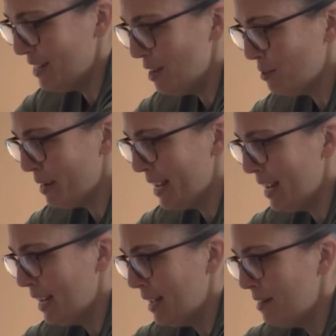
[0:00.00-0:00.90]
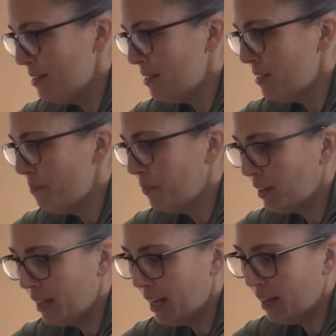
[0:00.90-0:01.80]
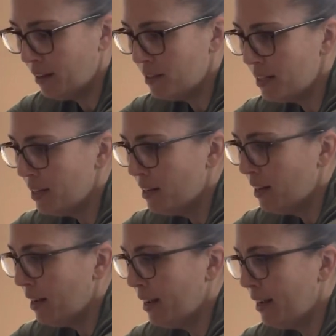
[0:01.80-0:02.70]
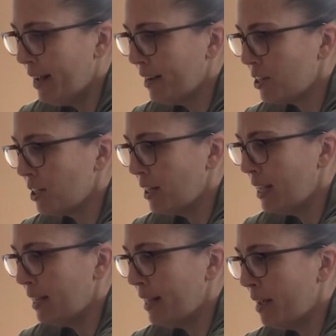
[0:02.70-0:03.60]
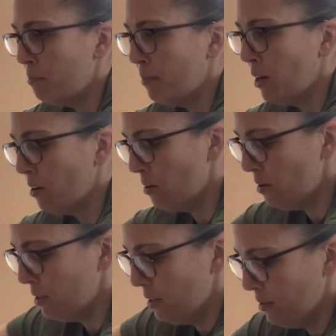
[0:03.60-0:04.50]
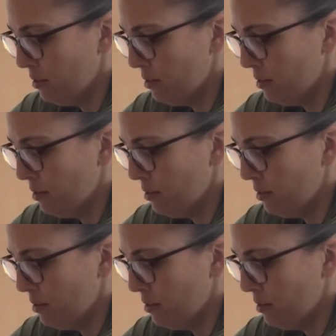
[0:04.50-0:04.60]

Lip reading: use my hands and actually get that buckled. So